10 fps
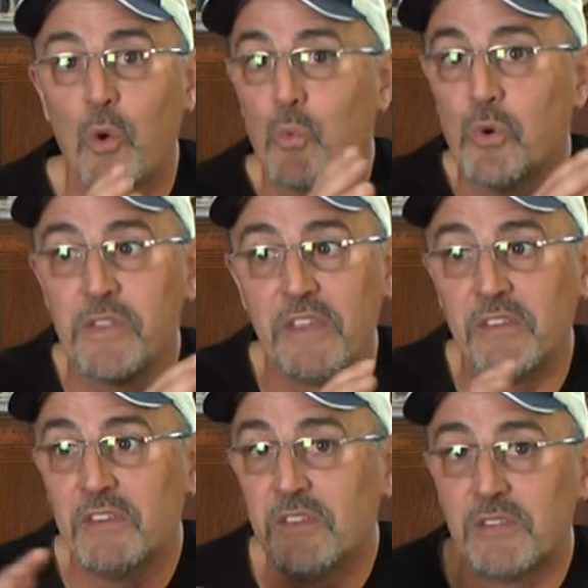
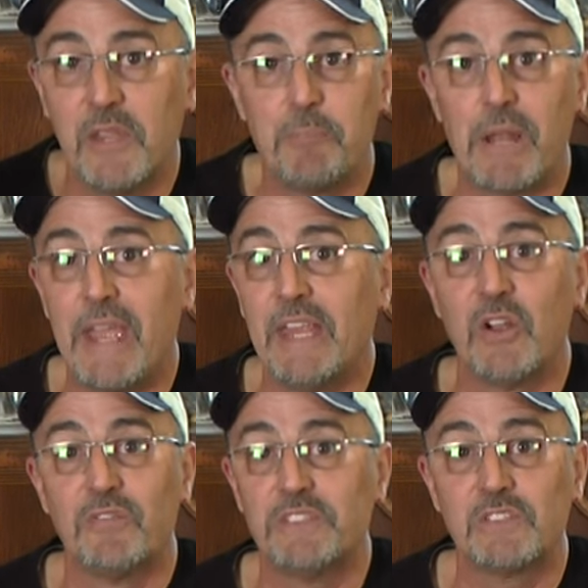within the playing
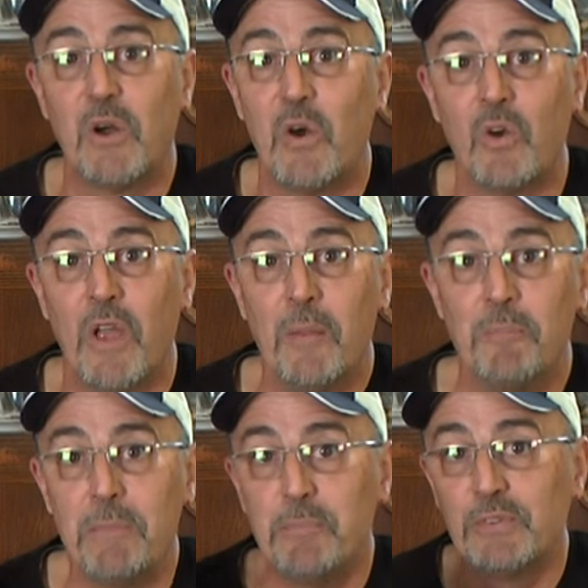of the song,
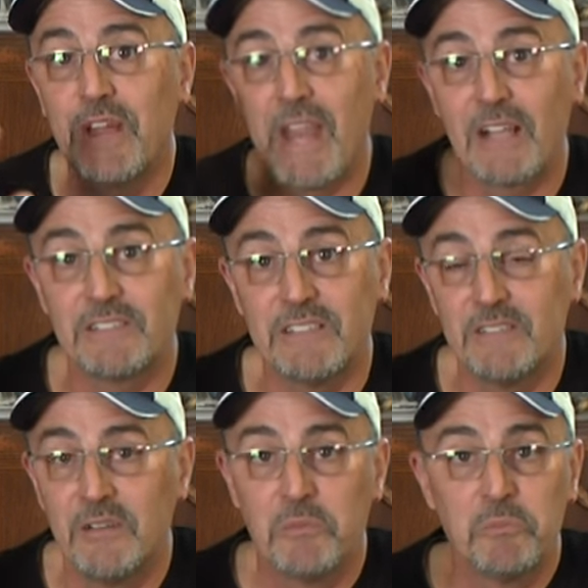may put that accent